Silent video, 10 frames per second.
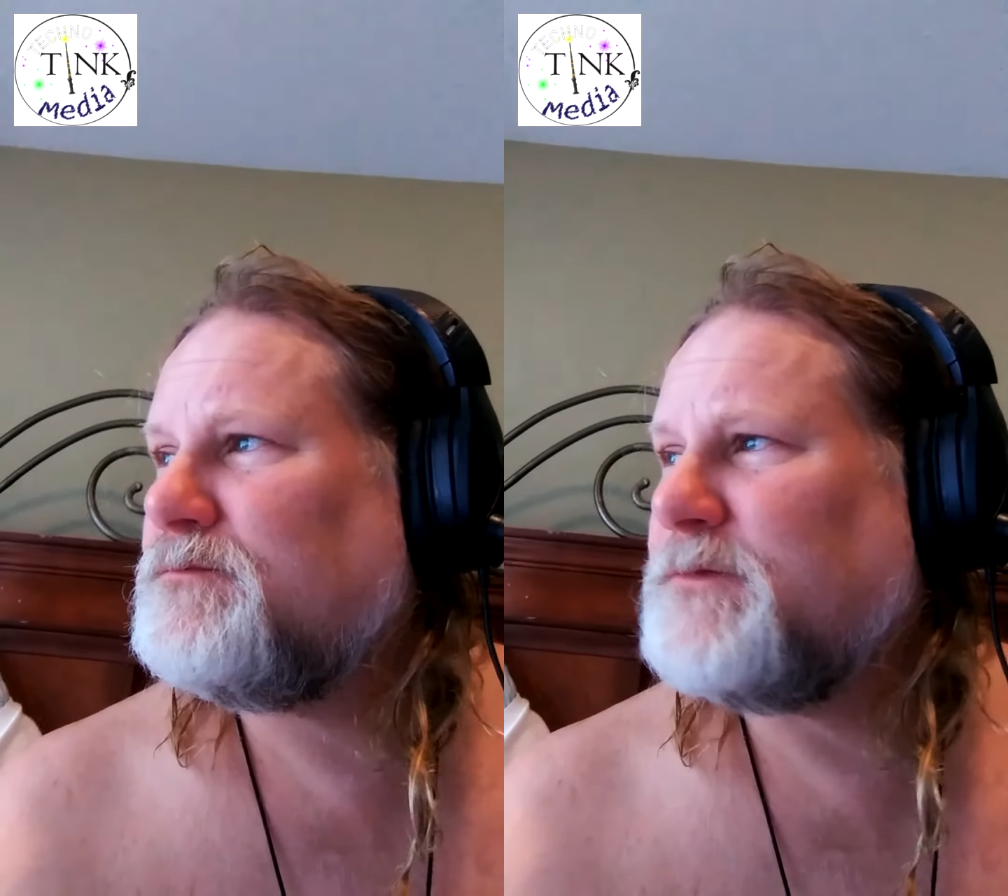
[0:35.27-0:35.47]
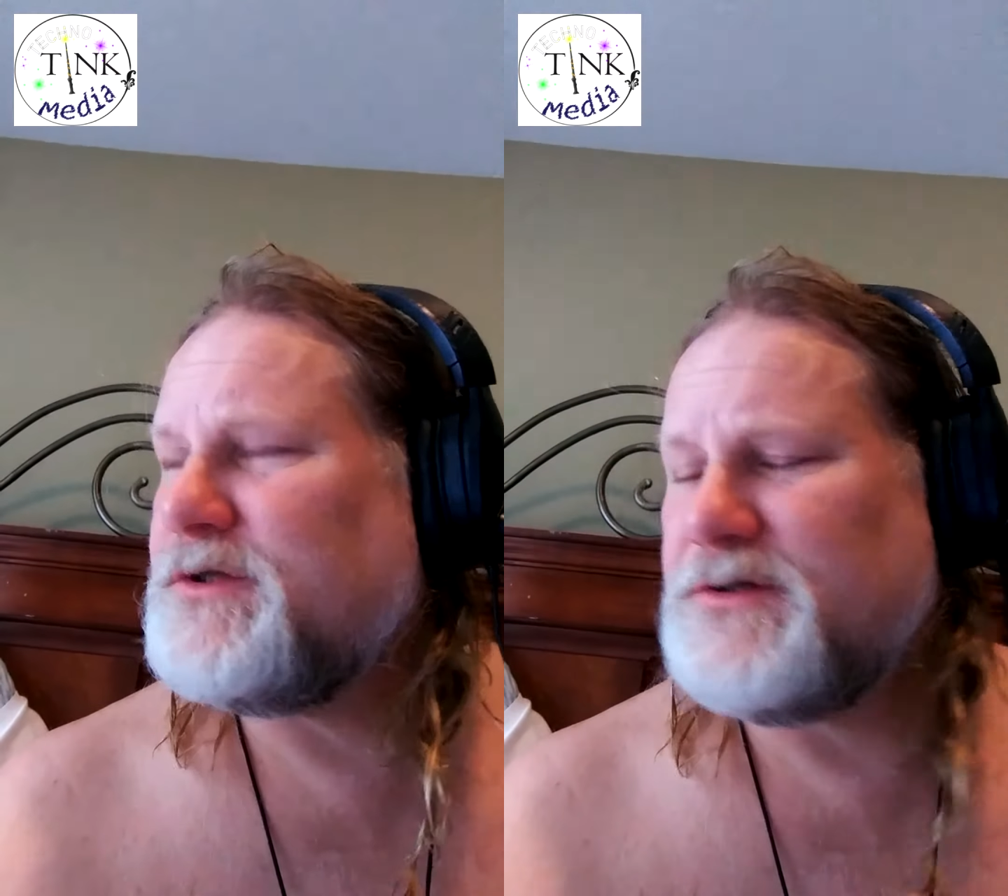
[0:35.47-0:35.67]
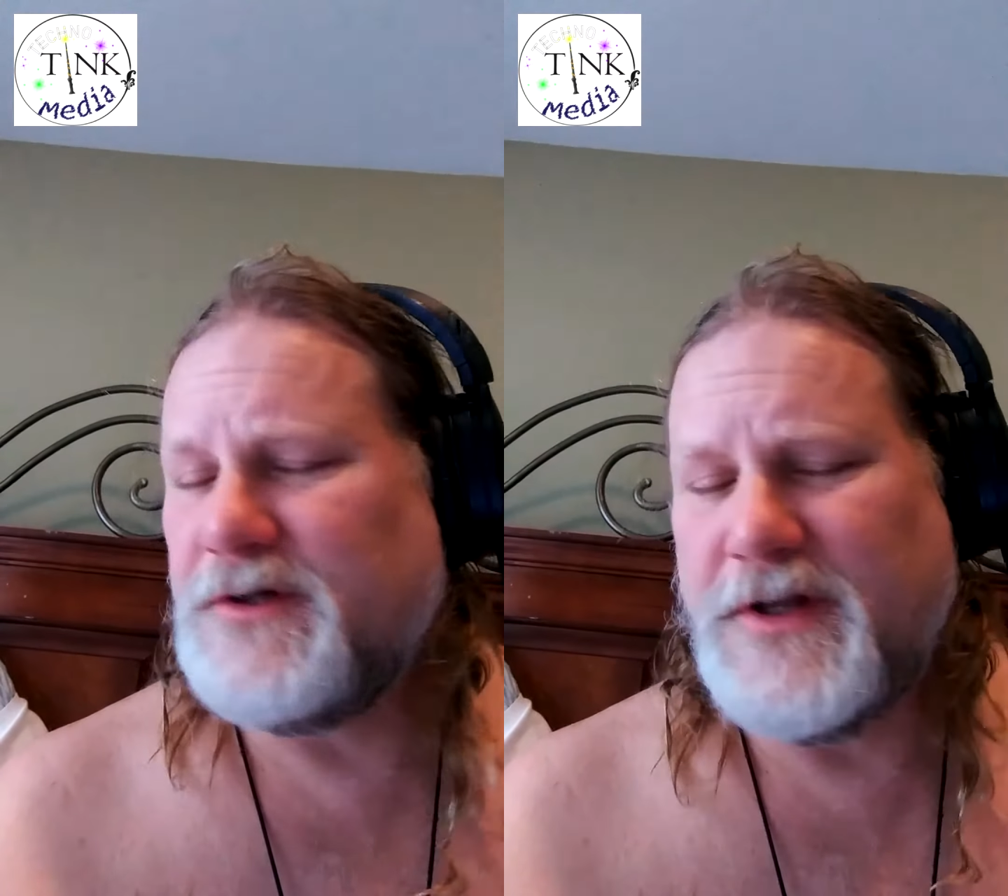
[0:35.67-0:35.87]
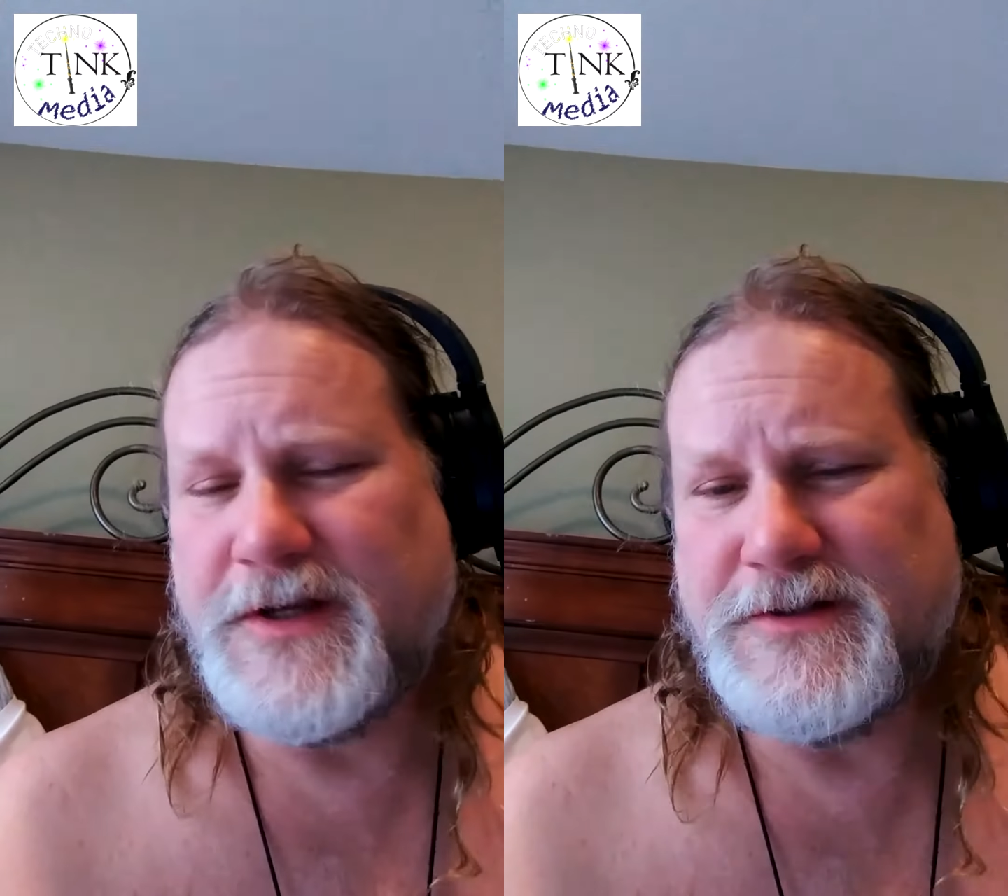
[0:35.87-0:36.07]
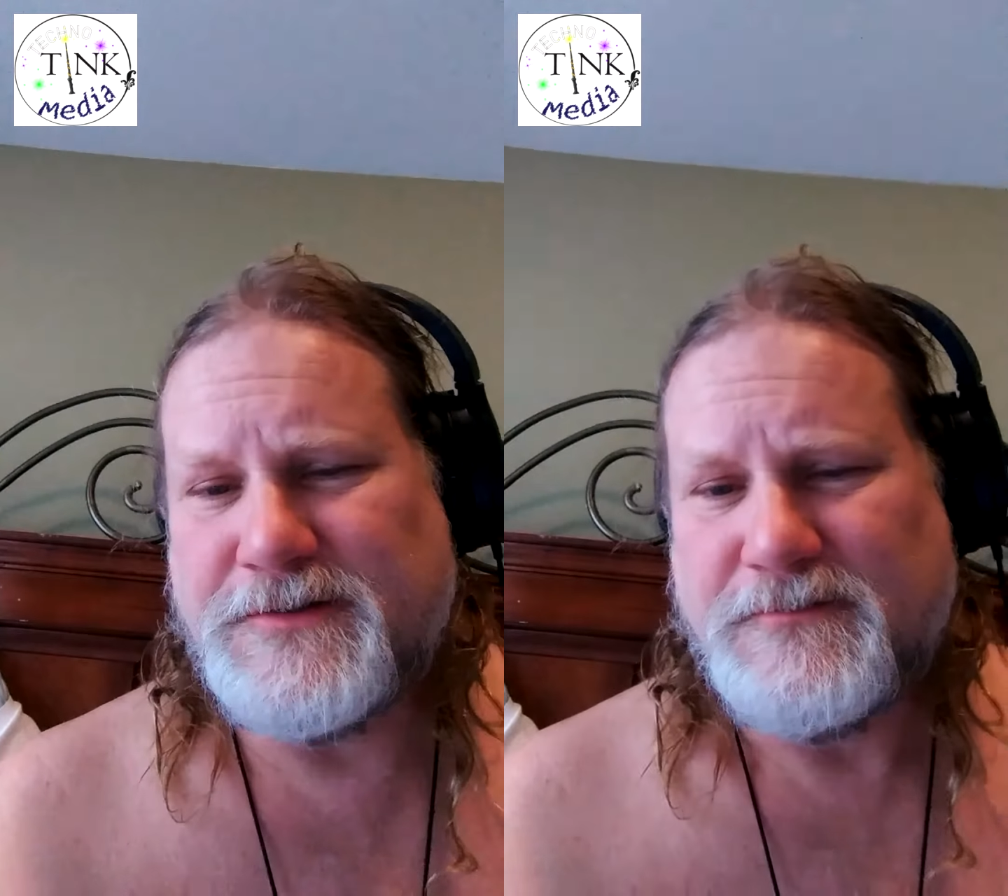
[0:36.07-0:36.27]
doesn't look like
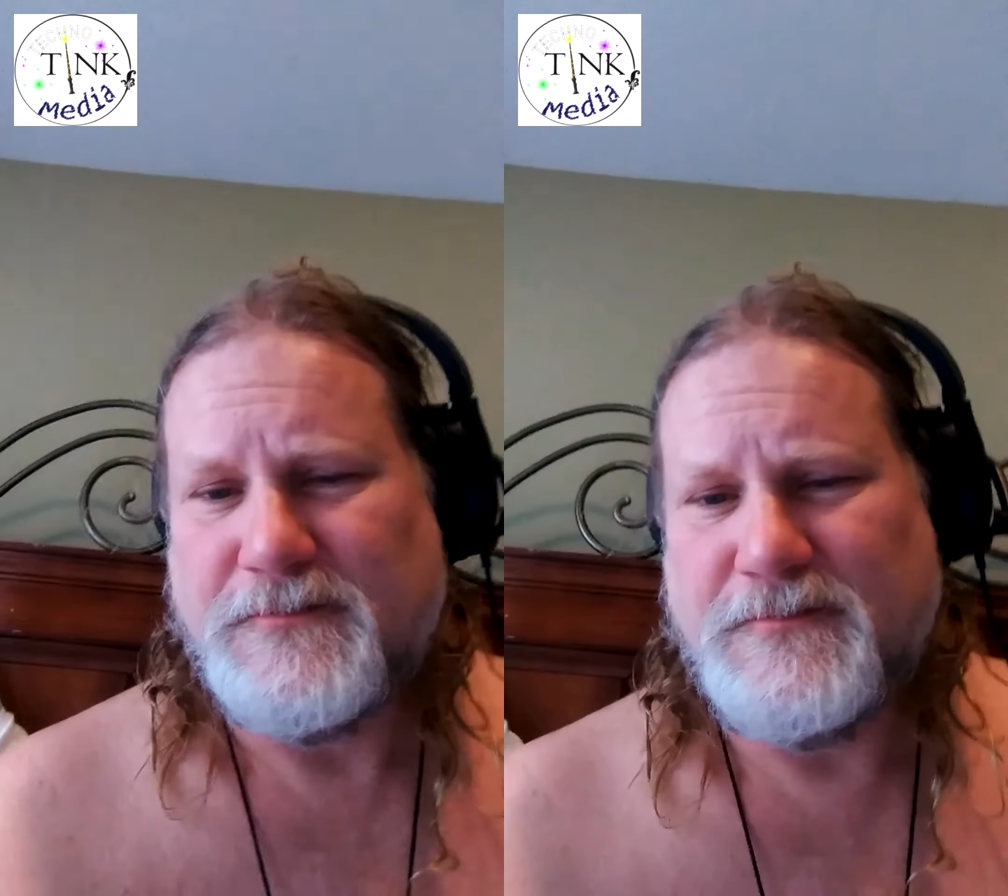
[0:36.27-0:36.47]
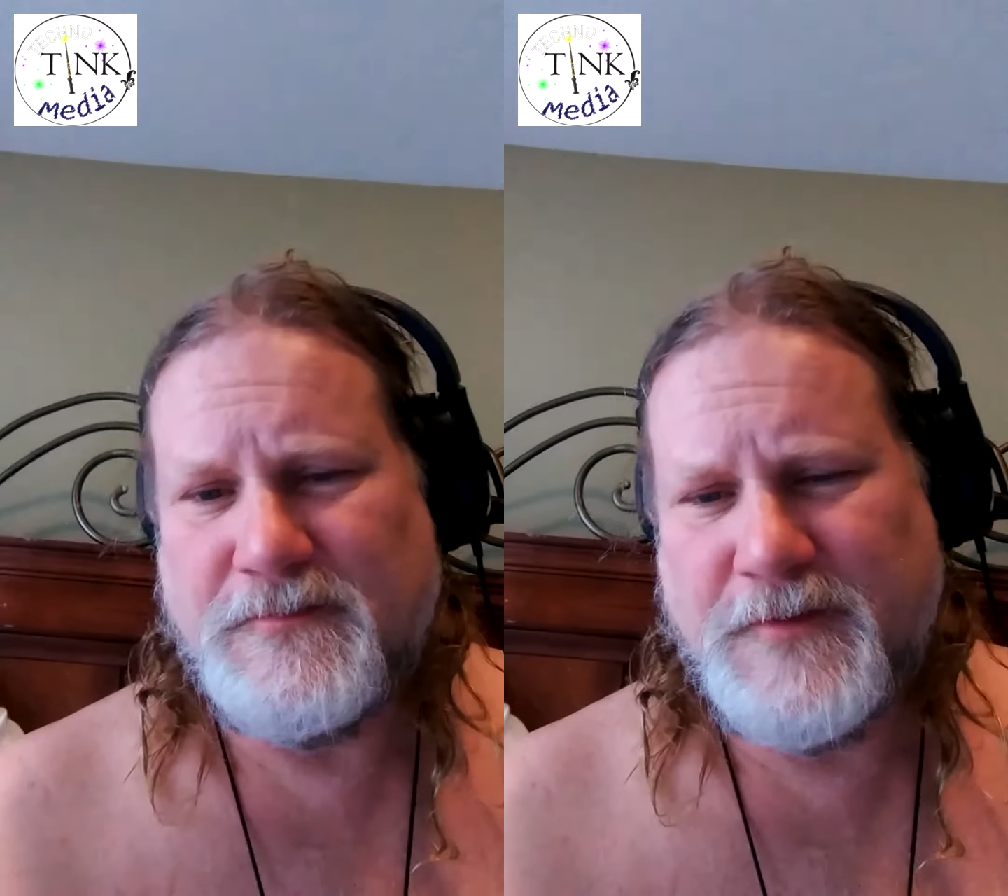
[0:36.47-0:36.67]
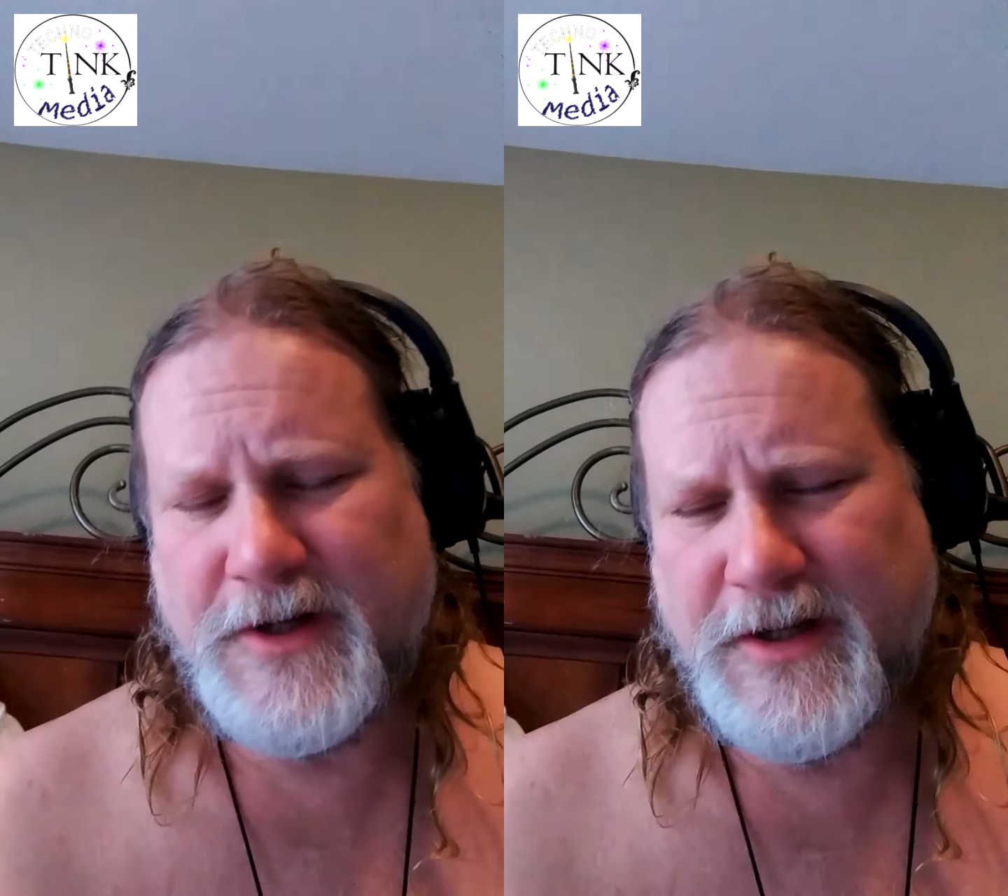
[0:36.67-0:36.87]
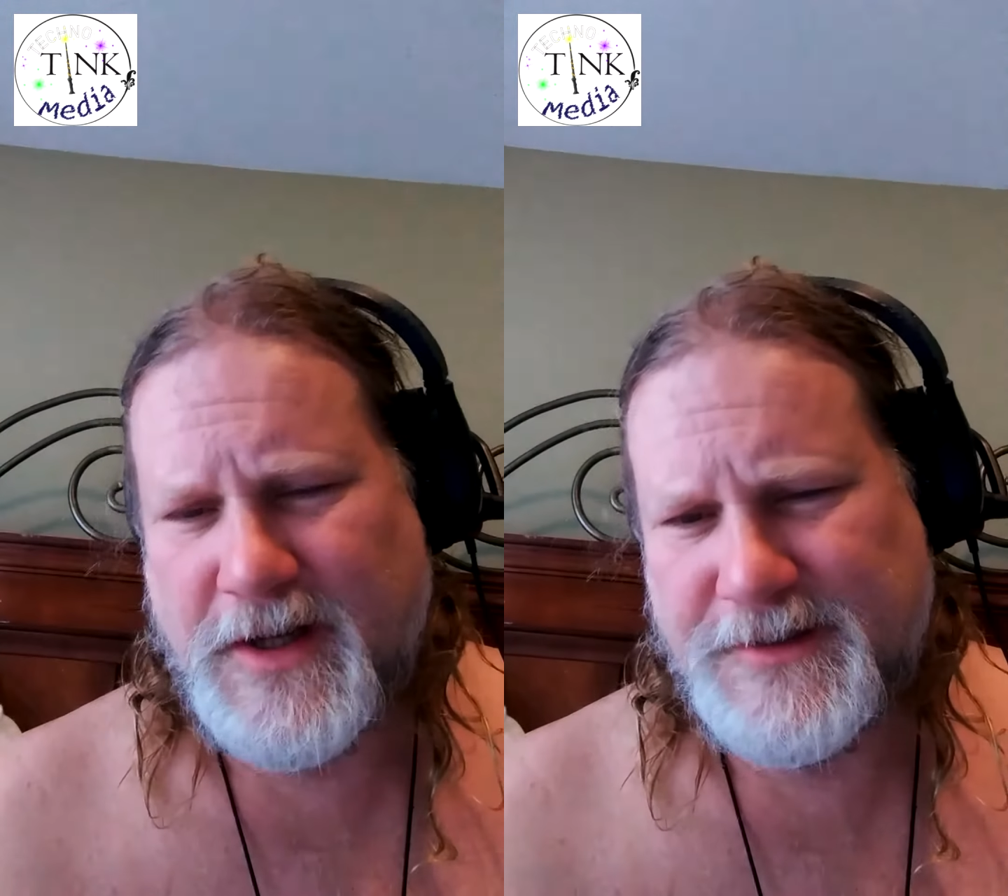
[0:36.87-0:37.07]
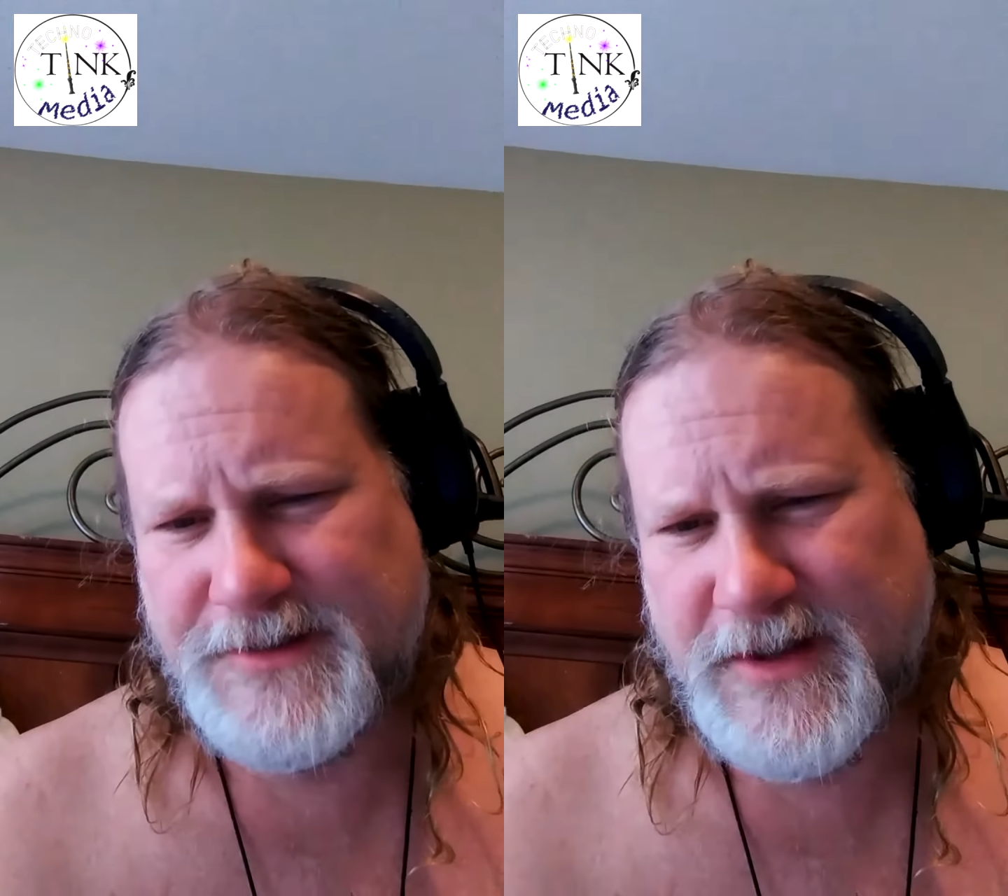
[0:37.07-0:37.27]
it's raining
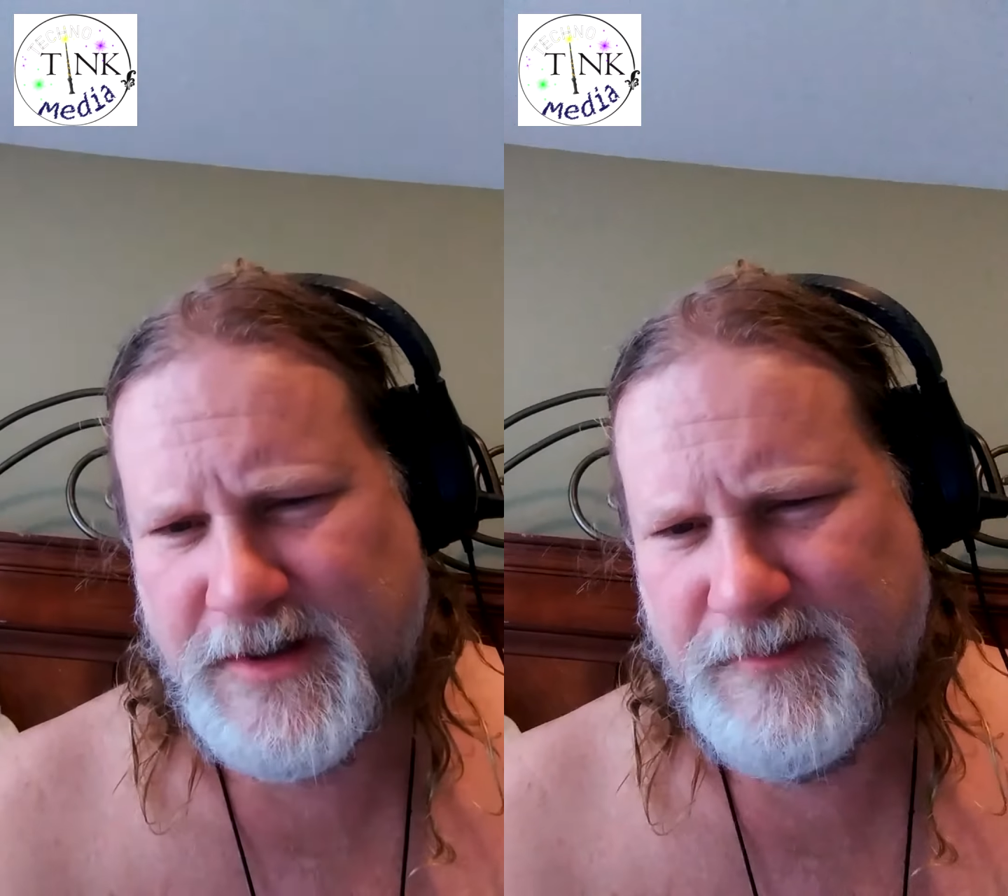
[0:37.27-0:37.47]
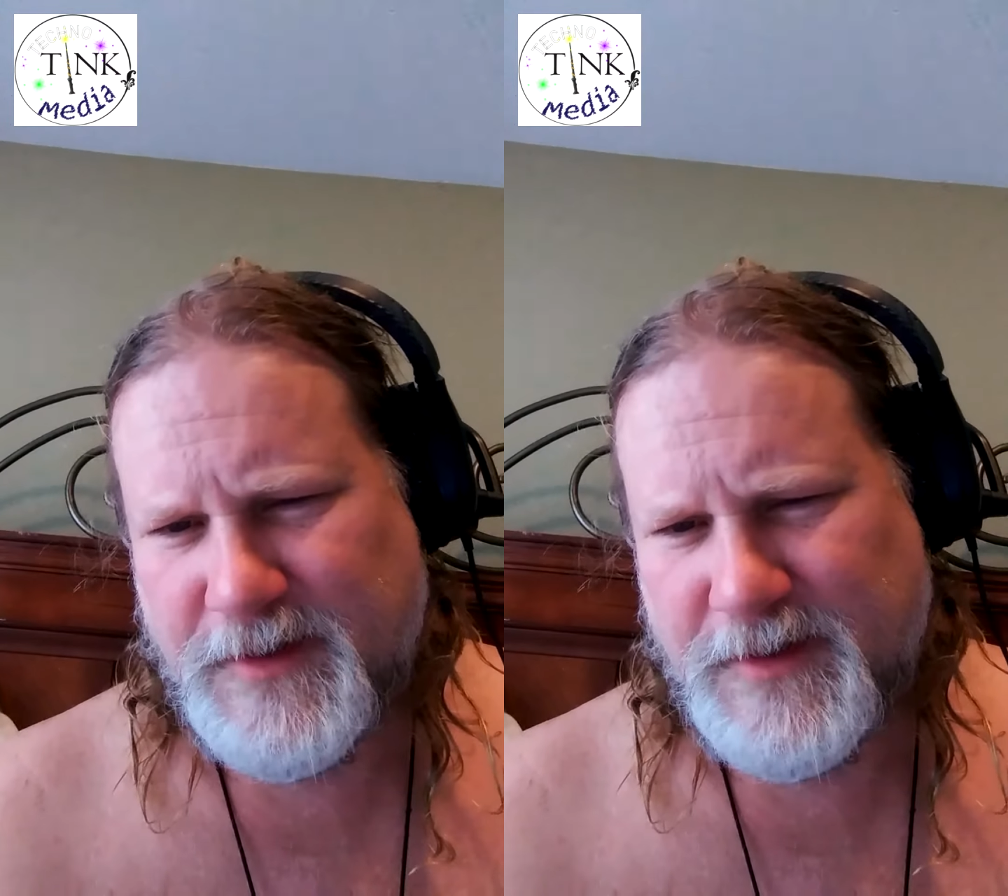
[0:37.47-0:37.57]
outside,